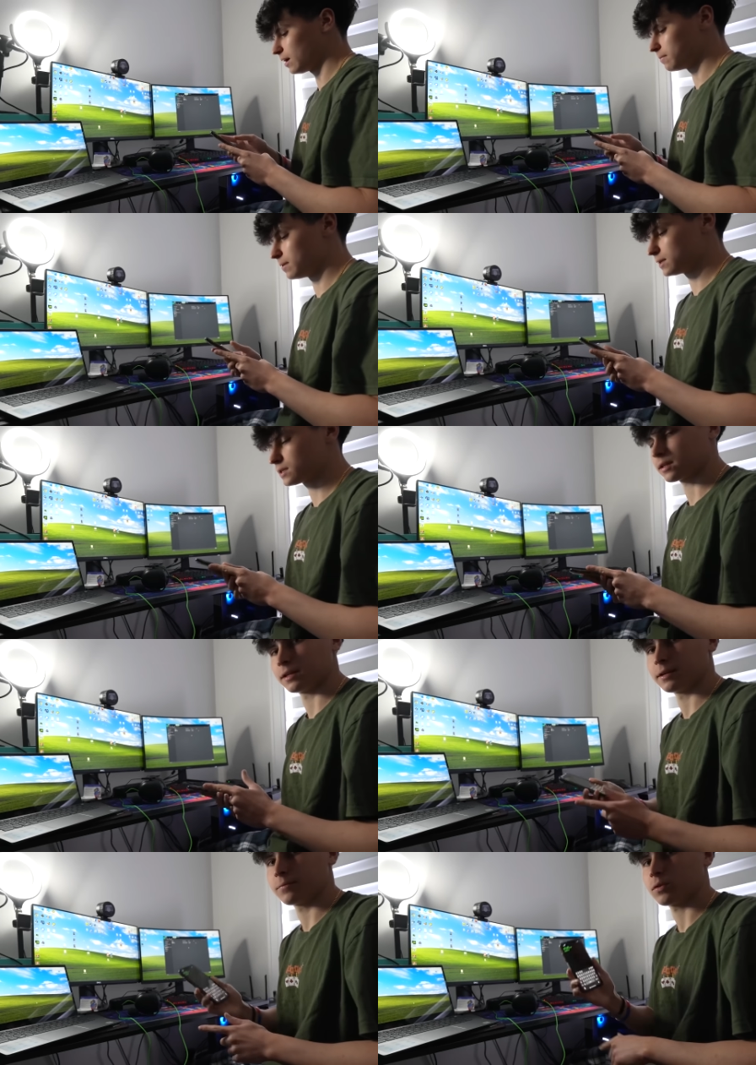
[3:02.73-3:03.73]
and
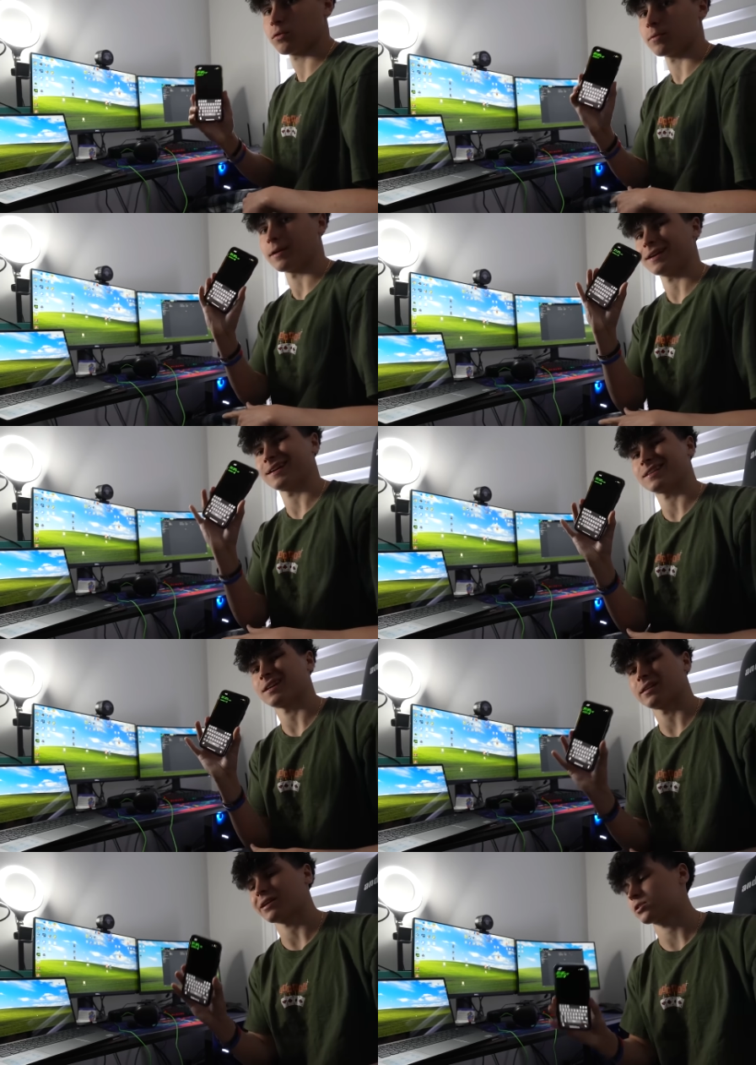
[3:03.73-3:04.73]
basically, we're about to get the
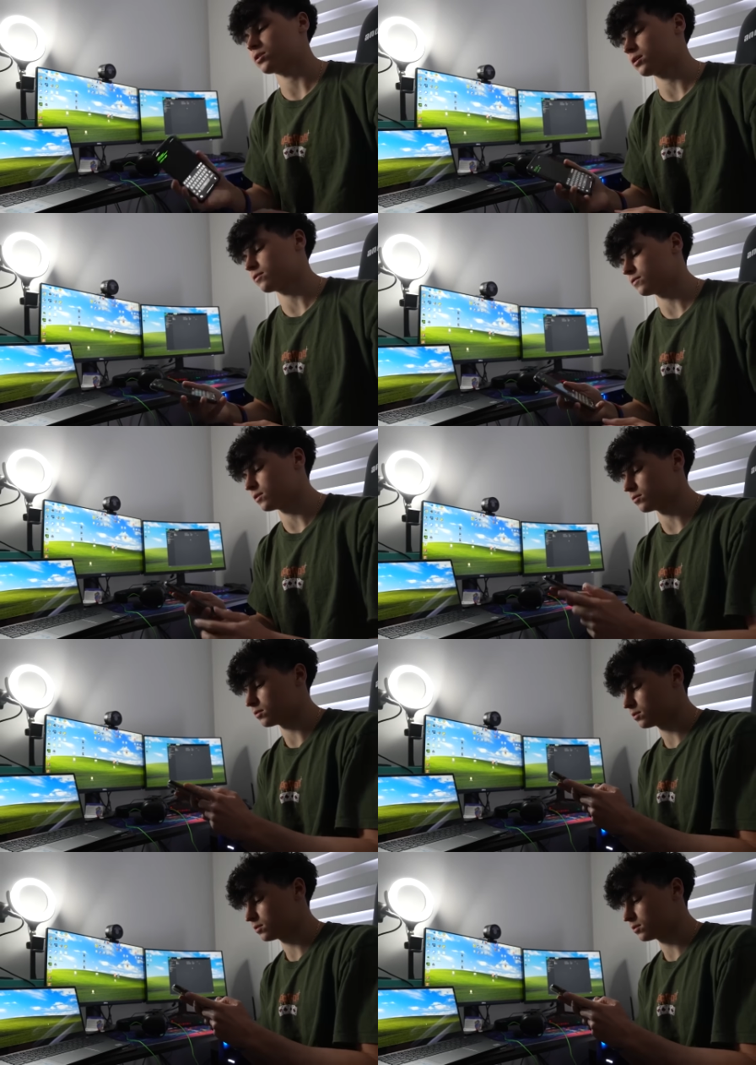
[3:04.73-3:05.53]
connection on our phone.